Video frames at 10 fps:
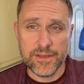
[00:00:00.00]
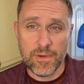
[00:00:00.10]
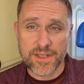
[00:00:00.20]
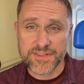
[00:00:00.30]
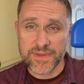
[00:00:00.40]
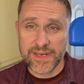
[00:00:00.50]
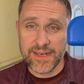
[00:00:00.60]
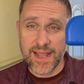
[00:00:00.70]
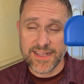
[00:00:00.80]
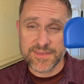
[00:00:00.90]
You also get a
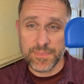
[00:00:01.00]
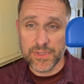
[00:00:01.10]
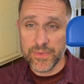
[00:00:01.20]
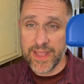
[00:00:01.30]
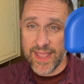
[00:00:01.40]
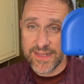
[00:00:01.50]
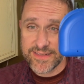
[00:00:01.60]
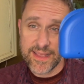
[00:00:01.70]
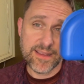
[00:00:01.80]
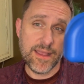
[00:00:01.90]
nice blue case
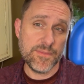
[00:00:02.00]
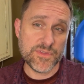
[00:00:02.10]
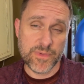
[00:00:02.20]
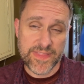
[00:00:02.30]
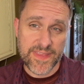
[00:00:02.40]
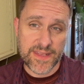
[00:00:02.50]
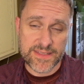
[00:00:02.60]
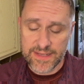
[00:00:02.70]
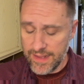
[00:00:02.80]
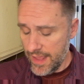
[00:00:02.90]
that comes with
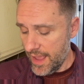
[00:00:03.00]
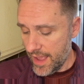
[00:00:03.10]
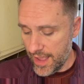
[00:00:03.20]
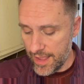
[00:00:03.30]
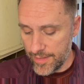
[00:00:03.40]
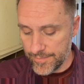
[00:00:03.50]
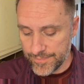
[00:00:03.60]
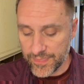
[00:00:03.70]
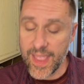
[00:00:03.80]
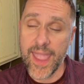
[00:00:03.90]
it. Um,
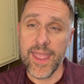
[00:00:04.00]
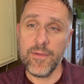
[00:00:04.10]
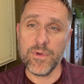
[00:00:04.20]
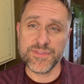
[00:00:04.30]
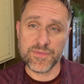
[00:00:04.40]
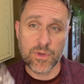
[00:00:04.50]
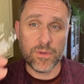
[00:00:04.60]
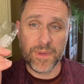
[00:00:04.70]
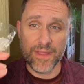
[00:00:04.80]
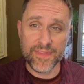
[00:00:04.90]
and what's cool
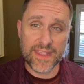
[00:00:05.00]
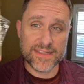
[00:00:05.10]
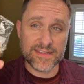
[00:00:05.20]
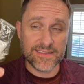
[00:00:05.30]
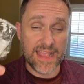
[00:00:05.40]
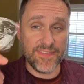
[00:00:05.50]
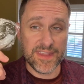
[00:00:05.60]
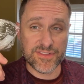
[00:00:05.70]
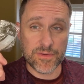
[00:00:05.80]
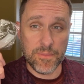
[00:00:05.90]
about these is that
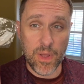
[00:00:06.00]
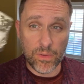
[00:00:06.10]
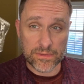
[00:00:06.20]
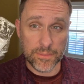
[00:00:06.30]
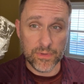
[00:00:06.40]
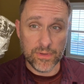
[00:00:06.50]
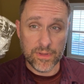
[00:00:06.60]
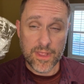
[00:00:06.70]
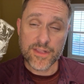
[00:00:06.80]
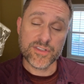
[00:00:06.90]
these are moldable.
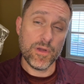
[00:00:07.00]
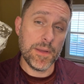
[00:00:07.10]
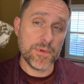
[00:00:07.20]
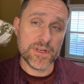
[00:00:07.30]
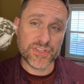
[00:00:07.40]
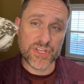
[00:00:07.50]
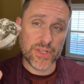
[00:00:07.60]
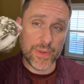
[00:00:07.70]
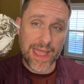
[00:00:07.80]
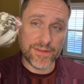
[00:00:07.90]
So I'm gonna show
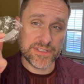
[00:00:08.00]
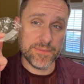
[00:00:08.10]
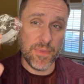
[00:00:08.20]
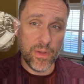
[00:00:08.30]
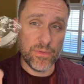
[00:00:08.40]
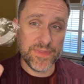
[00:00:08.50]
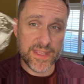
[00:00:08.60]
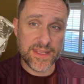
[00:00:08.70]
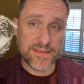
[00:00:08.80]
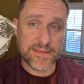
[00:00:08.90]
you how to mold
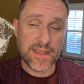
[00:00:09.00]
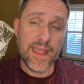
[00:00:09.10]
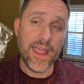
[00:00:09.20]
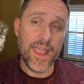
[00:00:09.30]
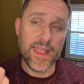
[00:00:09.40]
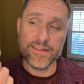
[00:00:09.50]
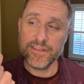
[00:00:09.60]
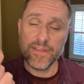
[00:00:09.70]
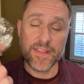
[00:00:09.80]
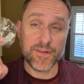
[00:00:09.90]
these and
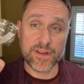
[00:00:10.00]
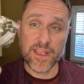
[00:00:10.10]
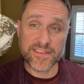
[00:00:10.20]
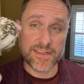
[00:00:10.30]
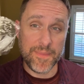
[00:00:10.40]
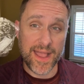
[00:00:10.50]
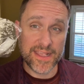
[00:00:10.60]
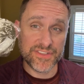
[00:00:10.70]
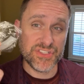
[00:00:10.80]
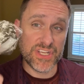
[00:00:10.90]
so that they're
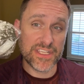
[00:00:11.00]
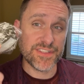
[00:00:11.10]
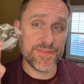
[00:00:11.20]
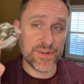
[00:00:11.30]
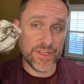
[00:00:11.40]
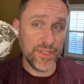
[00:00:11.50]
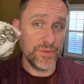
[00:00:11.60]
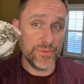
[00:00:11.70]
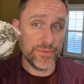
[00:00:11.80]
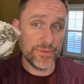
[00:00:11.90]
customized just for you.